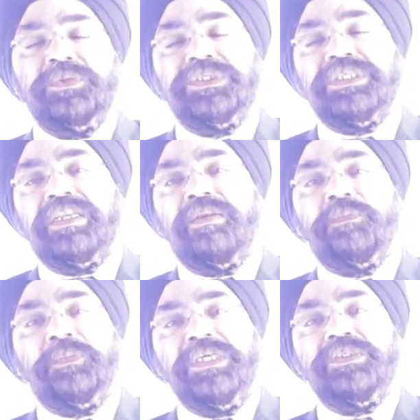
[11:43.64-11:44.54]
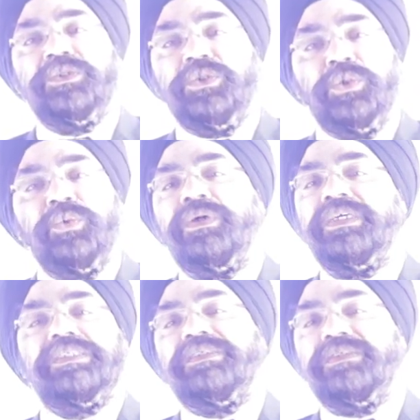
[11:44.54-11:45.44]
to the channel, please do
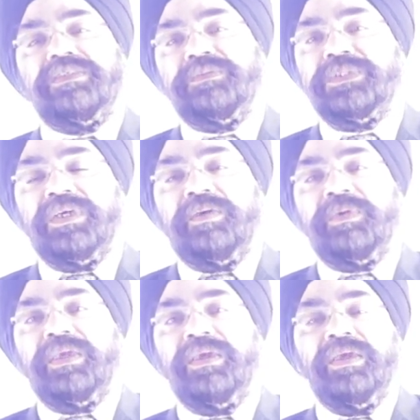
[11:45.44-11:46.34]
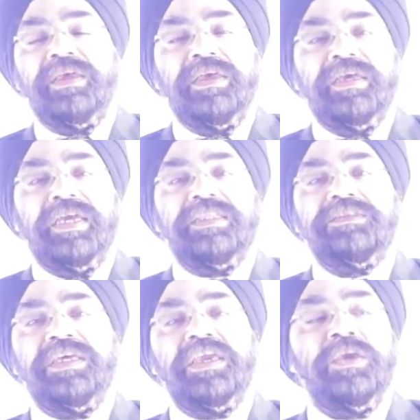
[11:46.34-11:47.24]
consider subscribing. And
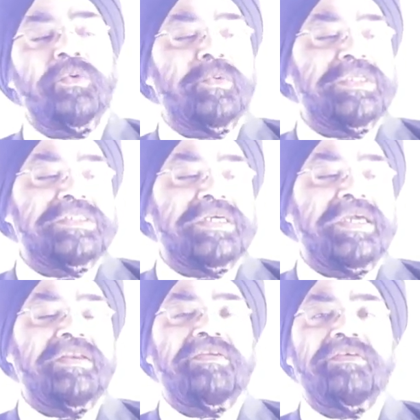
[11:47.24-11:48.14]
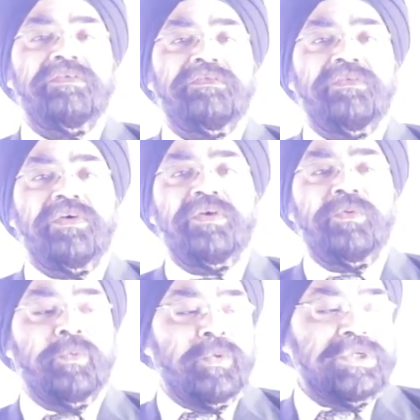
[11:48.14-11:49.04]
thank you once again
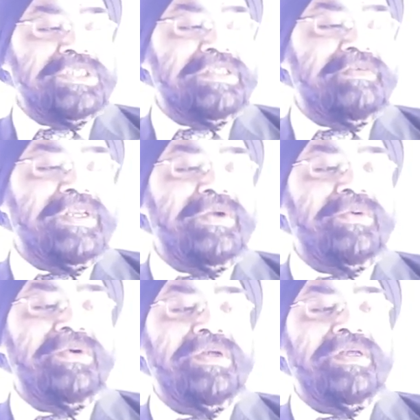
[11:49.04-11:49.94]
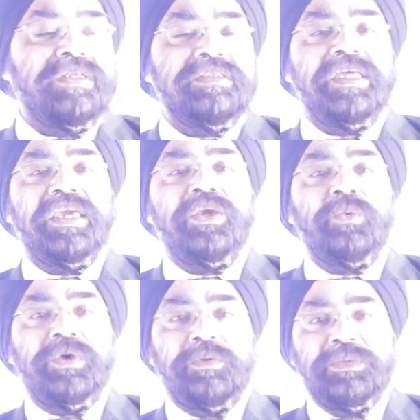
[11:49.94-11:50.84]
for watching the video. Thank you
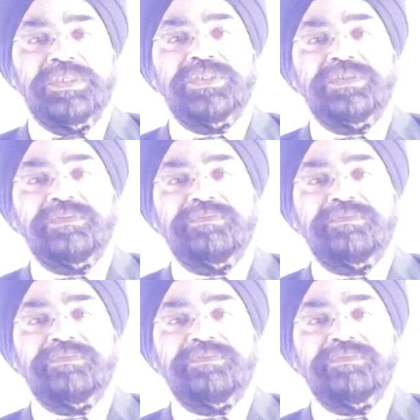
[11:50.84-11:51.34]
very much.